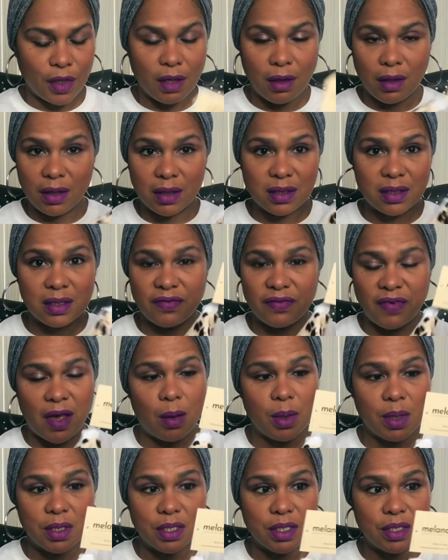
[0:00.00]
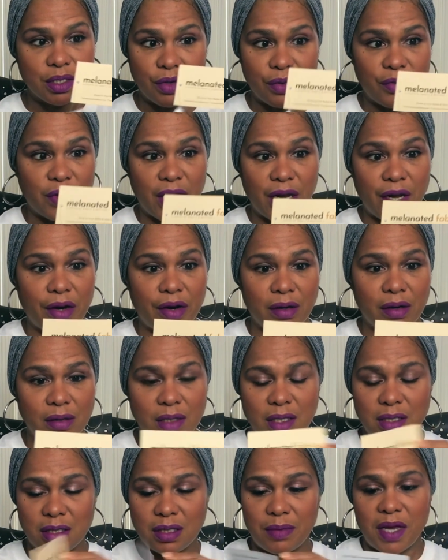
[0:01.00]
this is fabulous right here.
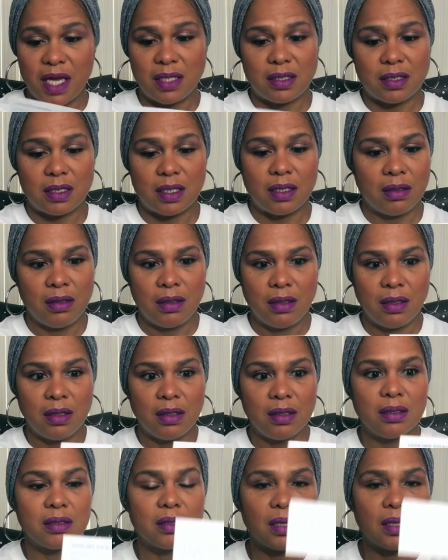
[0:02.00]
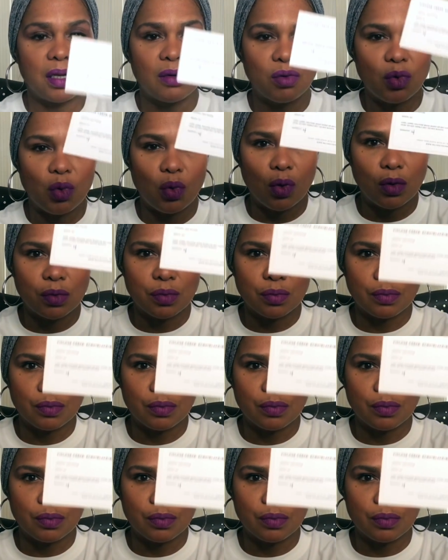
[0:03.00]
It's amazing. Look at how cool.